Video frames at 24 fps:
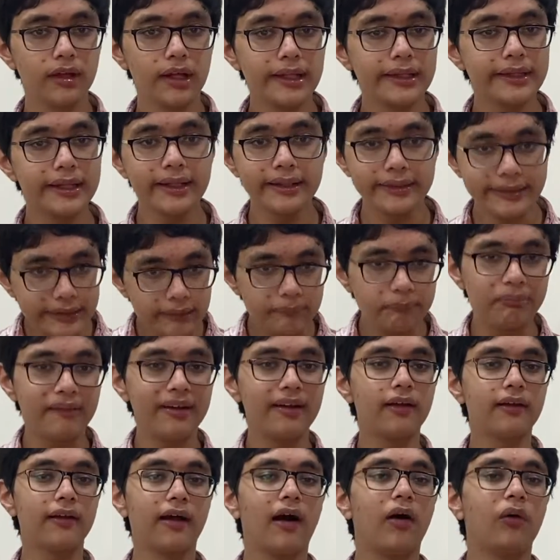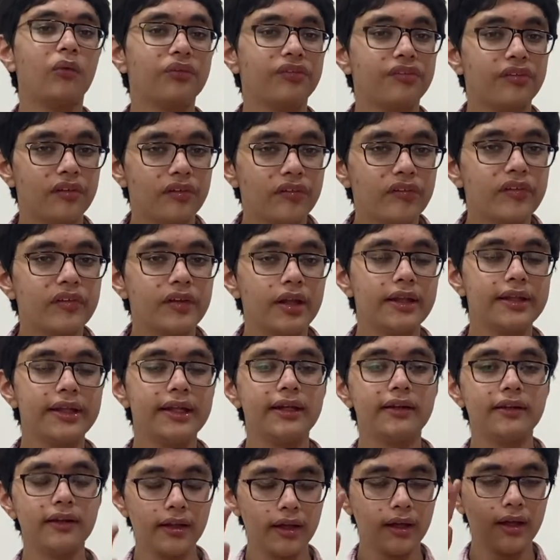They need bigger houses. They'll
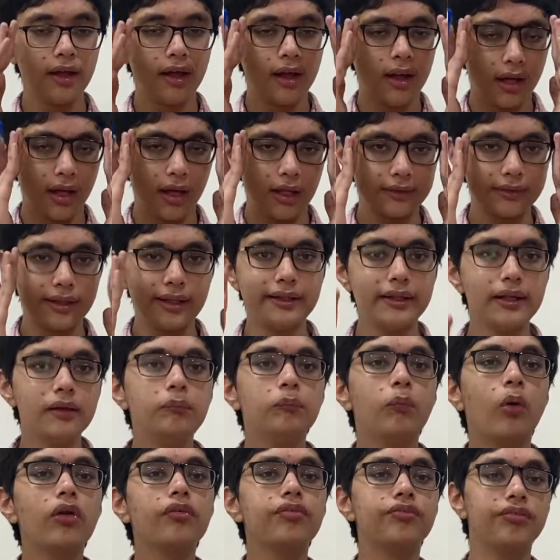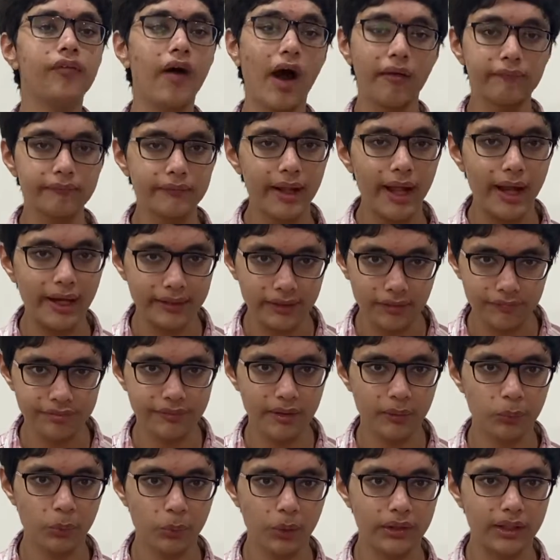need more farmland if
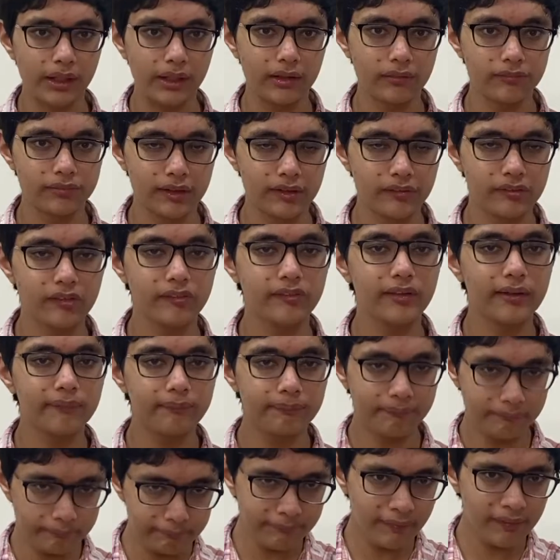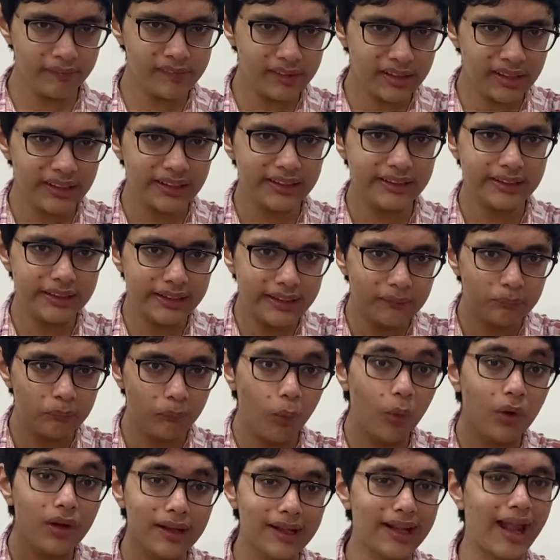they're working in villages. They'll basically need
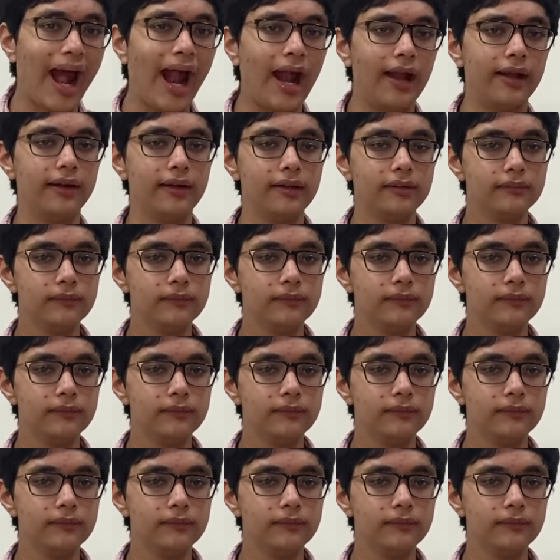more land.